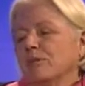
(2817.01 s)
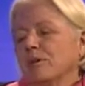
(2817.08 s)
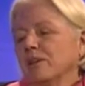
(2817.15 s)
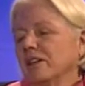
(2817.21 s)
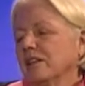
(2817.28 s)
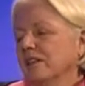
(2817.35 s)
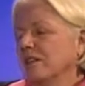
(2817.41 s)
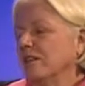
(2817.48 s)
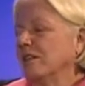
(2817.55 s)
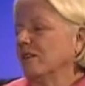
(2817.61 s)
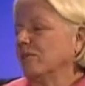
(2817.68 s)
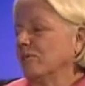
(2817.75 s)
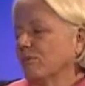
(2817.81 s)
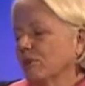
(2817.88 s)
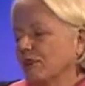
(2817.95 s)
really,
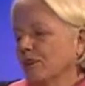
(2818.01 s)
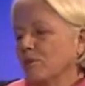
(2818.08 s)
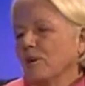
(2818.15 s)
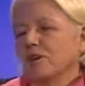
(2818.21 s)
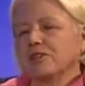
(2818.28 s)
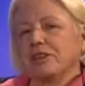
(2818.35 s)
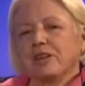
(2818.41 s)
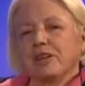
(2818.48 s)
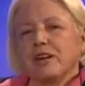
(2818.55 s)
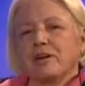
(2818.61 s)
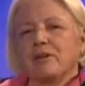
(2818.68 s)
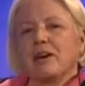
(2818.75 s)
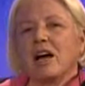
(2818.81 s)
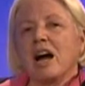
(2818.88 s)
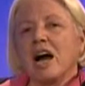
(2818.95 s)
really well done. I
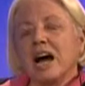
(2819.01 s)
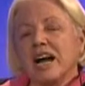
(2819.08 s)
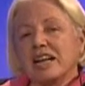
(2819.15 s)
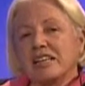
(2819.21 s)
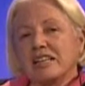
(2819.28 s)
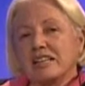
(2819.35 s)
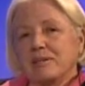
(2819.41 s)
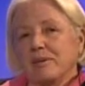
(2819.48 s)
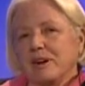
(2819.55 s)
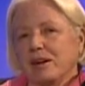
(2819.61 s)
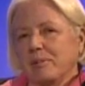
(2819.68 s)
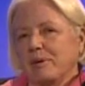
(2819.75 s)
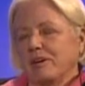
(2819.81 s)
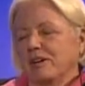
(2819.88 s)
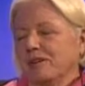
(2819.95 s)
would highly
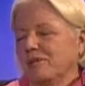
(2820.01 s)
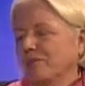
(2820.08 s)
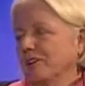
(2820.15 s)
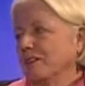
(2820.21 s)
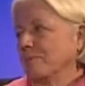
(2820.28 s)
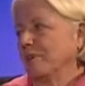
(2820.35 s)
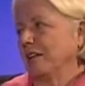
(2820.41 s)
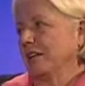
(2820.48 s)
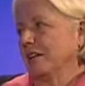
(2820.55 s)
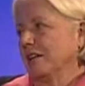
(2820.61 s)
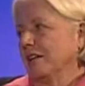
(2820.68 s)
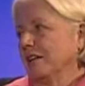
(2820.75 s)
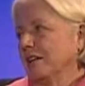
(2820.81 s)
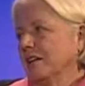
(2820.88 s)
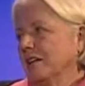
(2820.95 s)
recommend
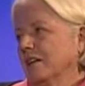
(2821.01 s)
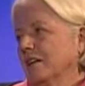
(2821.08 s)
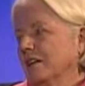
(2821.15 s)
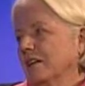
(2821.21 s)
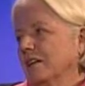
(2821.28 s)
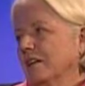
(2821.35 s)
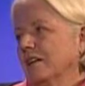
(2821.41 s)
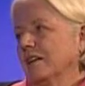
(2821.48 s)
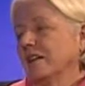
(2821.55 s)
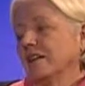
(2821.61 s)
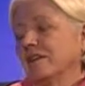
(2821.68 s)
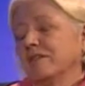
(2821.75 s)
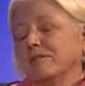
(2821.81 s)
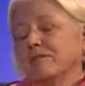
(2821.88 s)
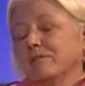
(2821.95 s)
Philomena.
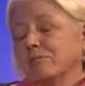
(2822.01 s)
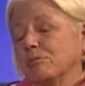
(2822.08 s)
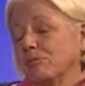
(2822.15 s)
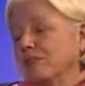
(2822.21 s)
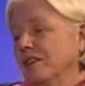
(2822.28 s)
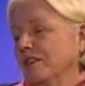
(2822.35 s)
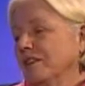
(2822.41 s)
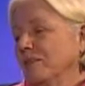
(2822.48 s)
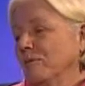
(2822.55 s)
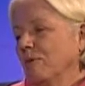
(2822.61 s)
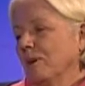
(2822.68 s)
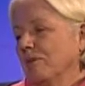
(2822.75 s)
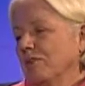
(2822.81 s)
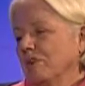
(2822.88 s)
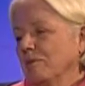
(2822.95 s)
Uh, really
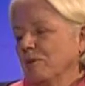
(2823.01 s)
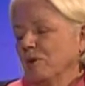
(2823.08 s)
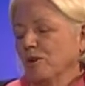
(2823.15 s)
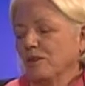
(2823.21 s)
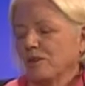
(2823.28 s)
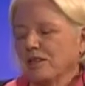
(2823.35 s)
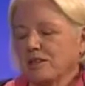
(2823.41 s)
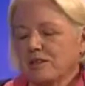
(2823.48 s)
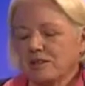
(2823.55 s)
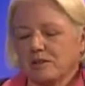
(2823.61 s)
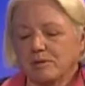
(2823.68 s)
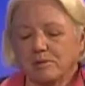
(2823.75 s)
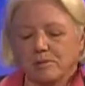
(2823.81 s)
well done movie. So